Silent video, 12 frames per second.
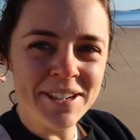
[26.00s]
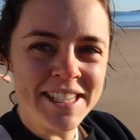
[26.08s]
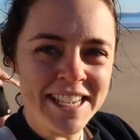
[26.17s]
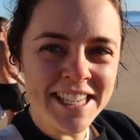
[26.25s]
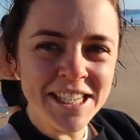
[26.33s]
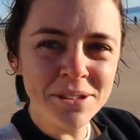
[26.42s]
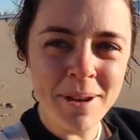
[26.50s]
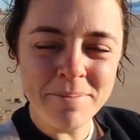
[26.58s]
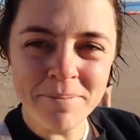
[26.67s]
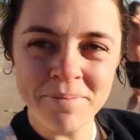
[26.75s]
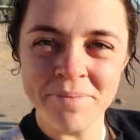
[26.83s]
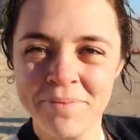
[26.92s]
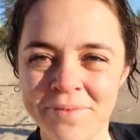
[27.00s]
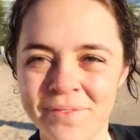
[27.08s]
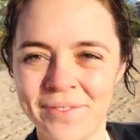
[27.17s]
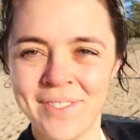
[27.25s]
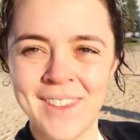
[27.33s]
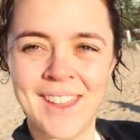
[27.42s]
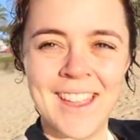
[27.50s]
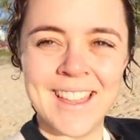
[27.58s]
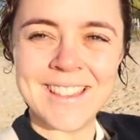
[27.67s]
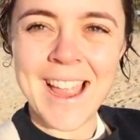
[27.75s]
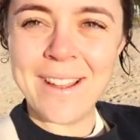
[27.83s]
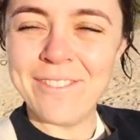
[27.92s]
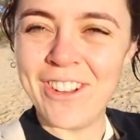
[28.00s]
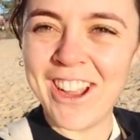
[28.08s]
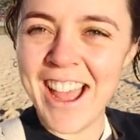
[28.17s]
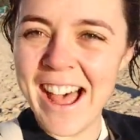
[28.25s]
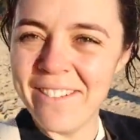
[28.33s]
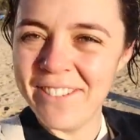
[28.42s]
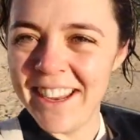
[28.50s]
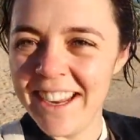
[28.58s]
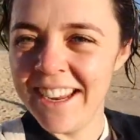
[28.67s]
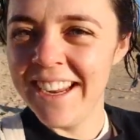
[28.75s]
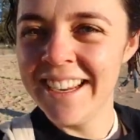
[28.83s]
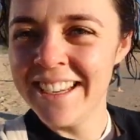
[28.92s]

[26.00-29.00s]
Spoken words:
We did the swim. Time for coffee.